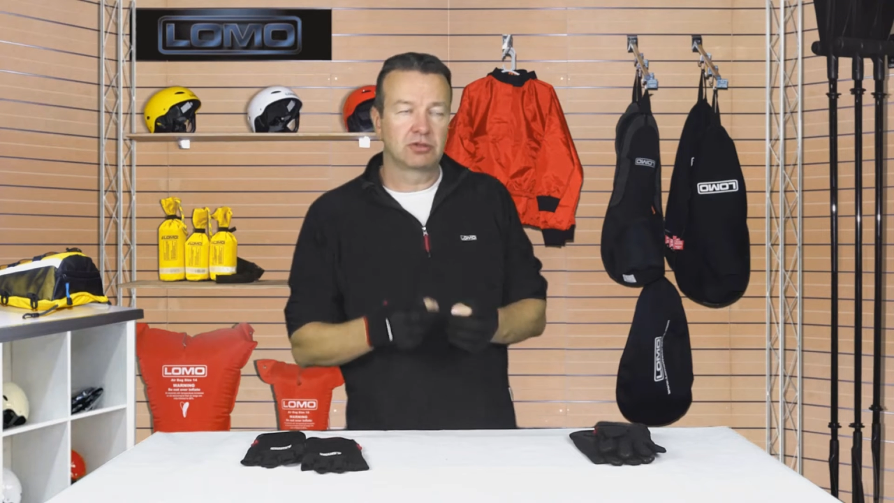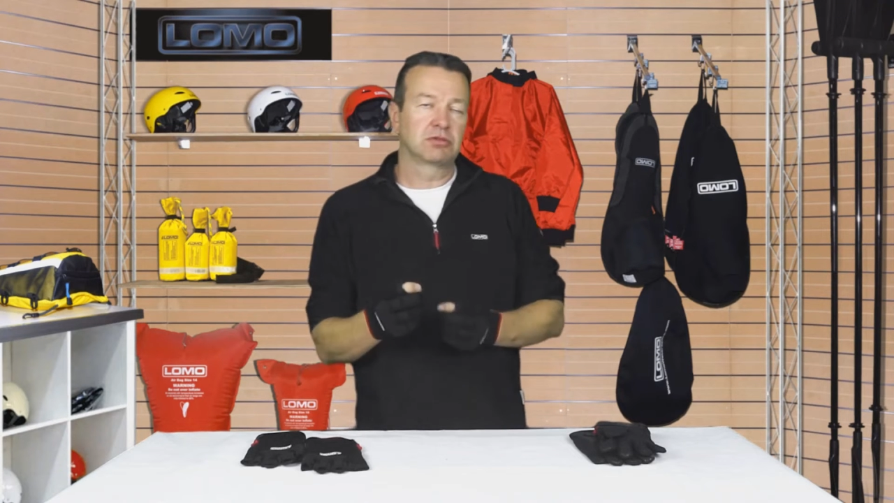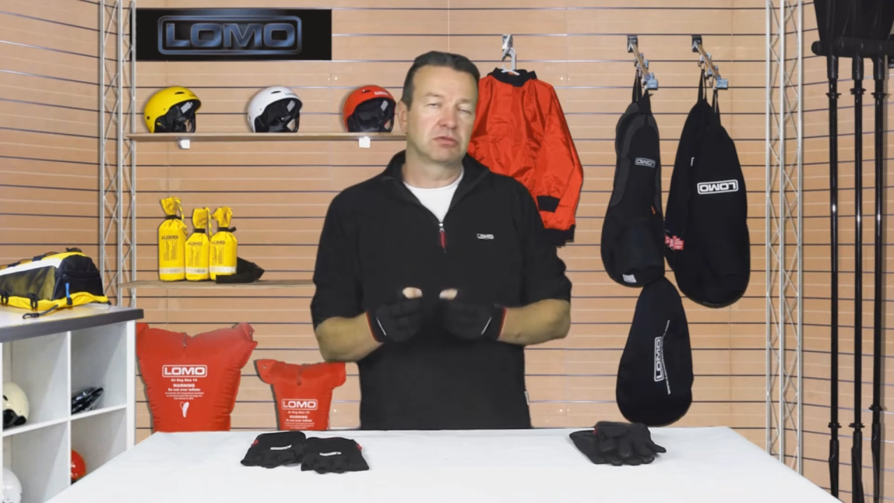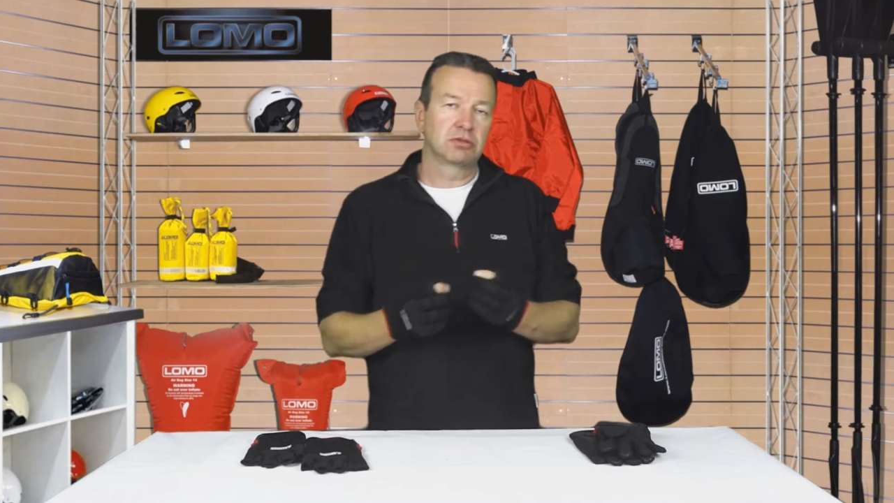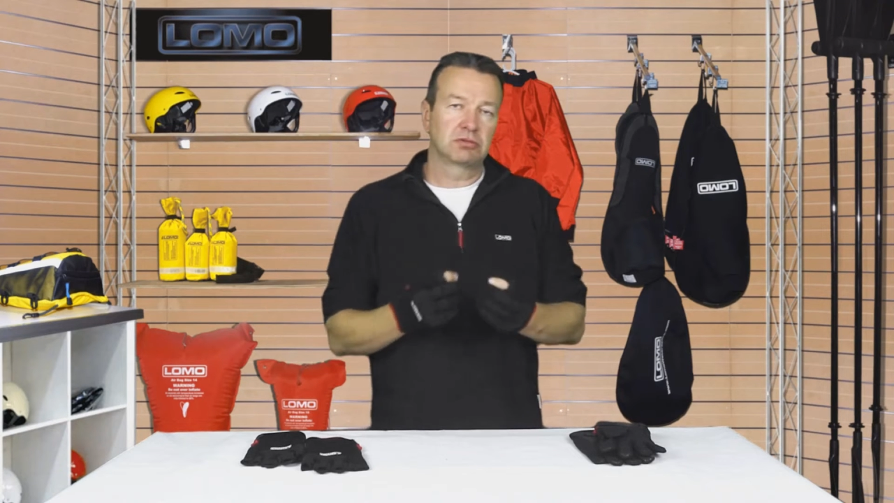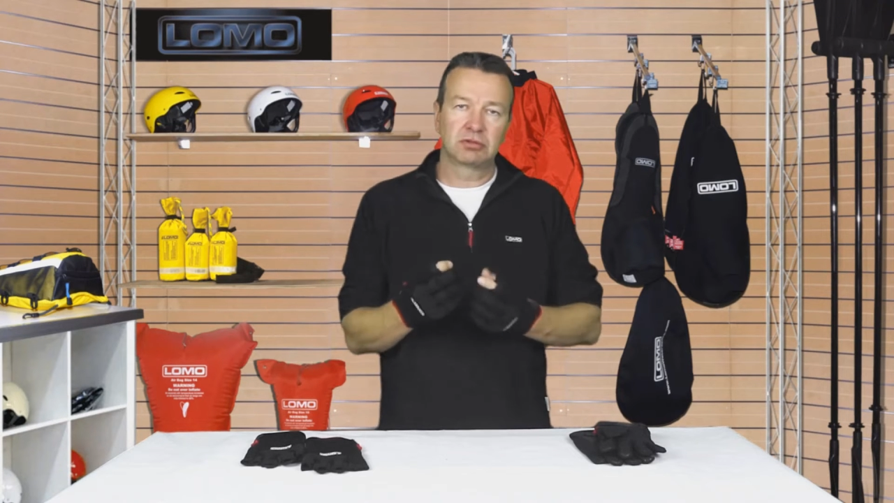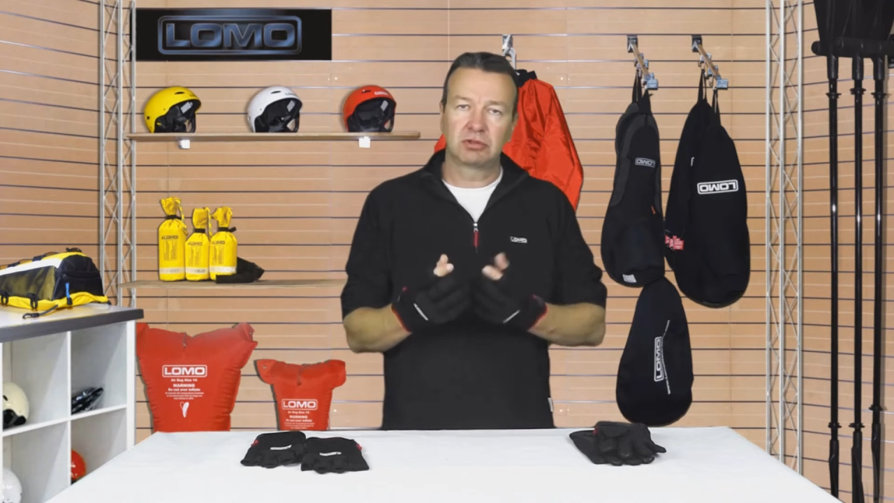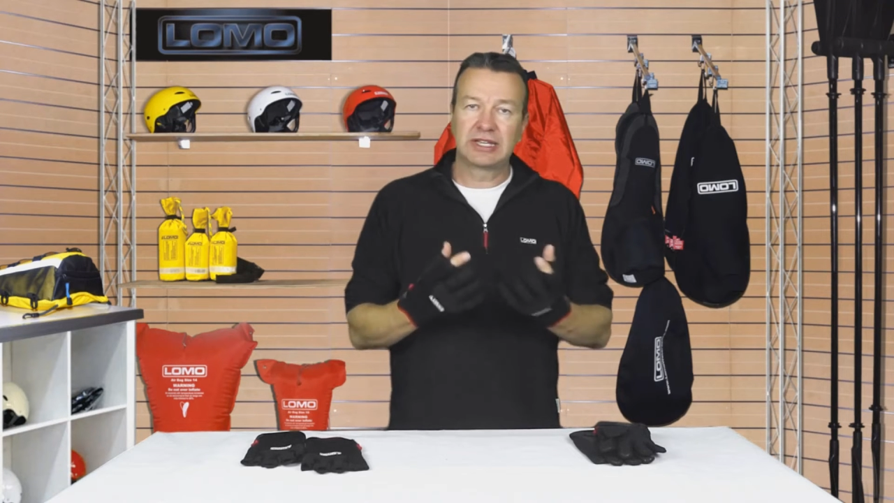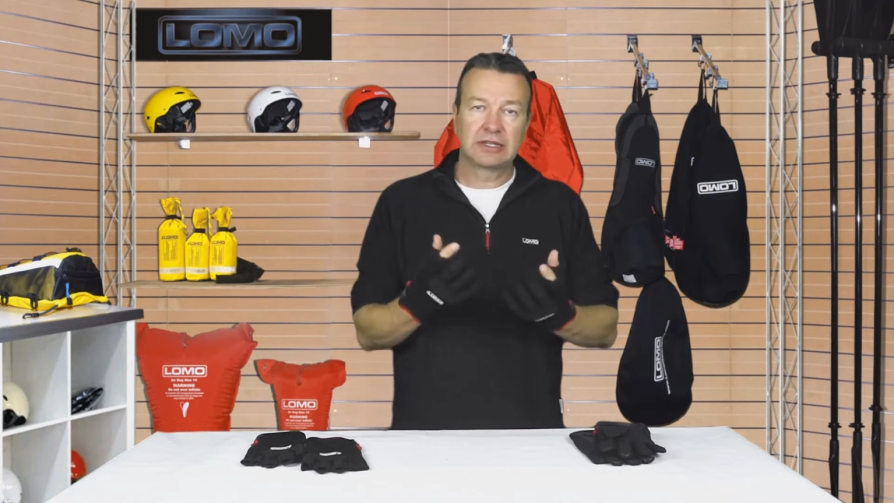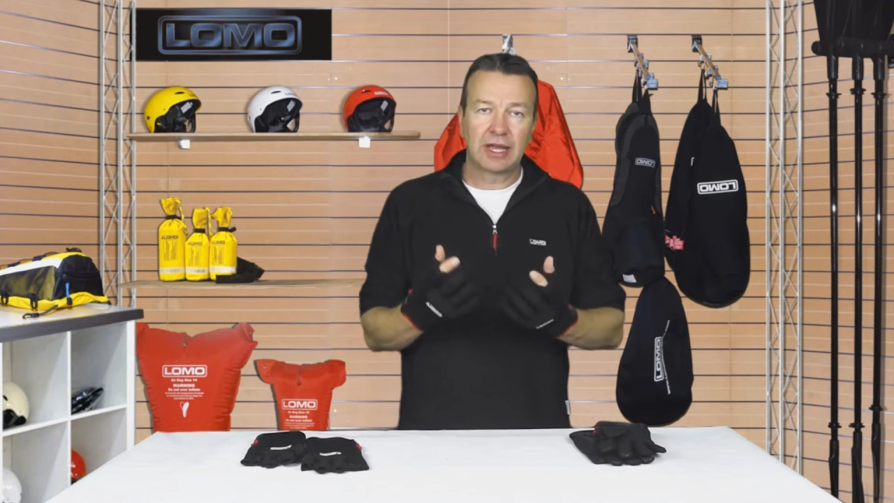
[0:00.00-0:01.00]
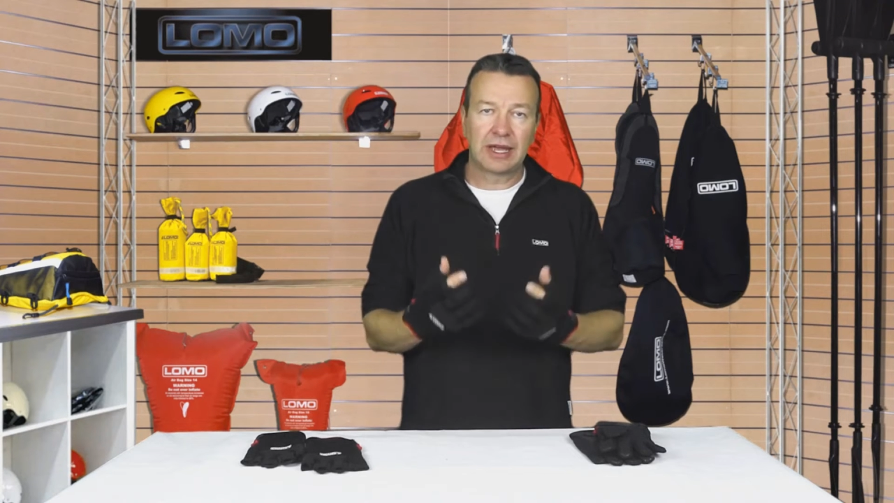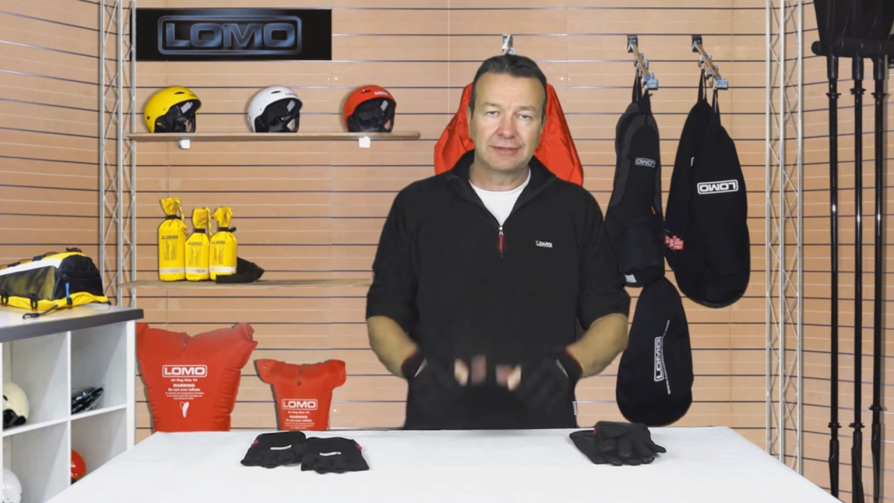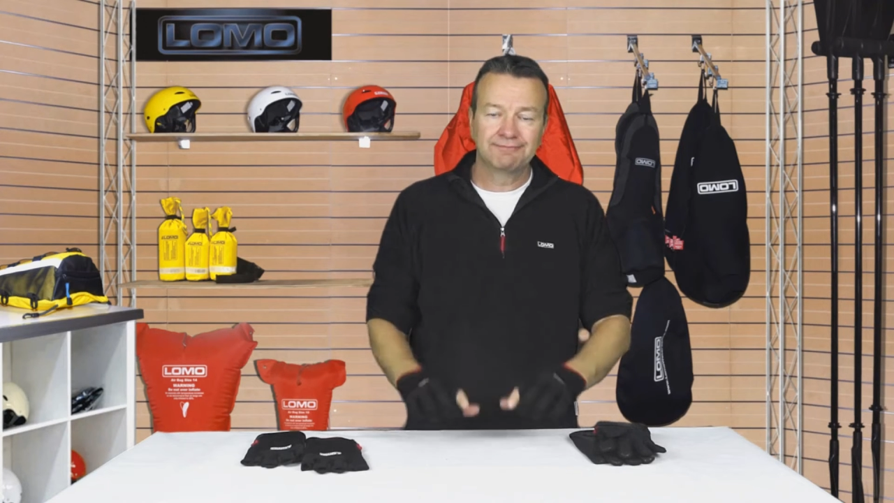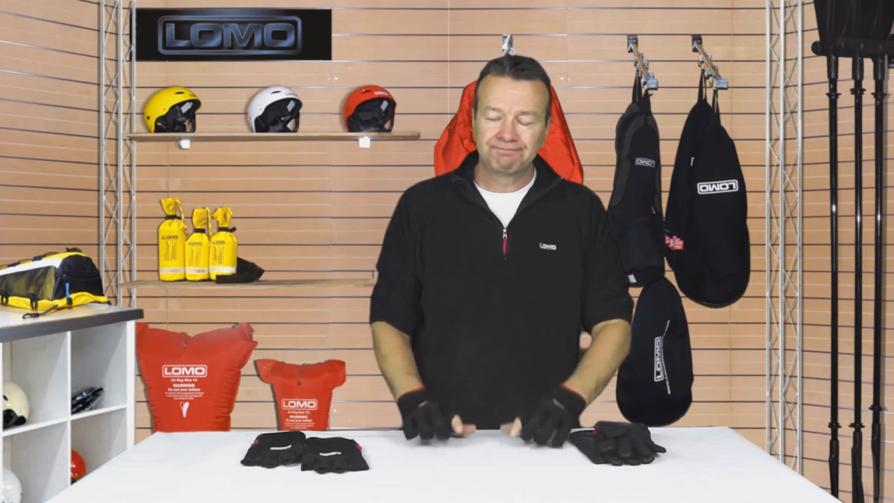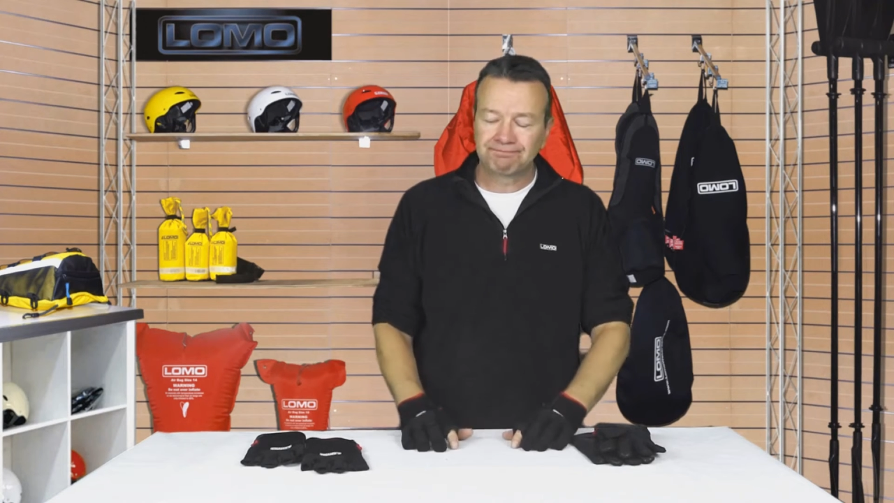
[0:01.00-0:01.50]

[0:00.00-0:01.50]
or line tying,